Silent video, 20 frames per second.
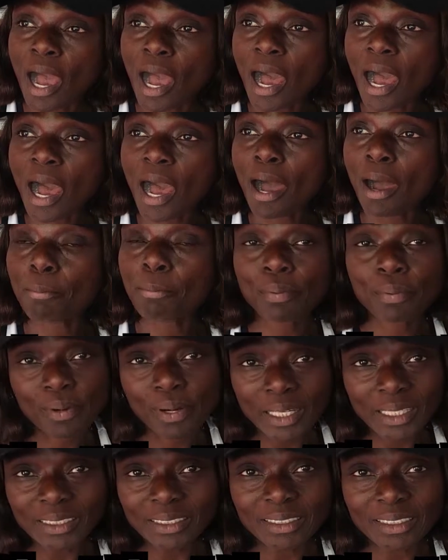are
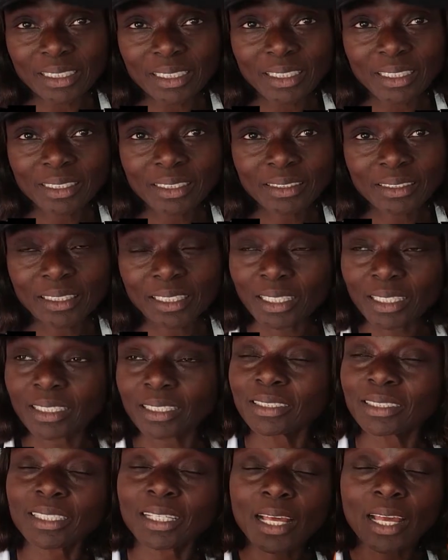priceless. And
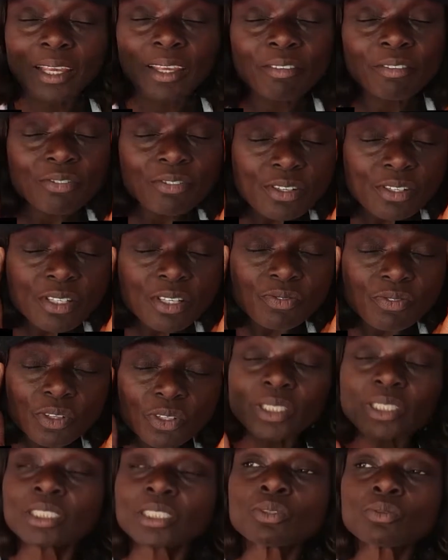it's like, first of
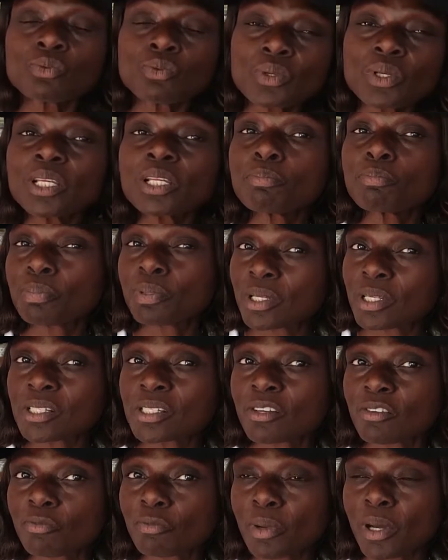all, it's really
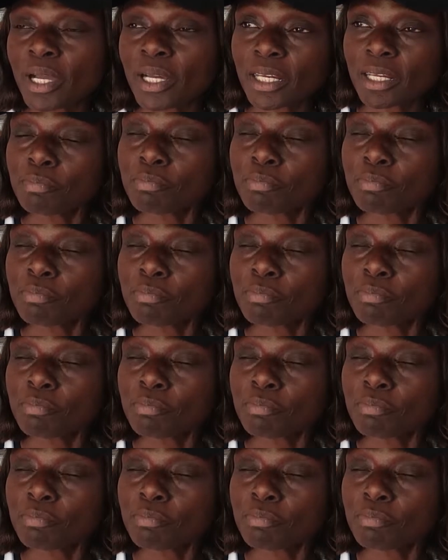peace of mind.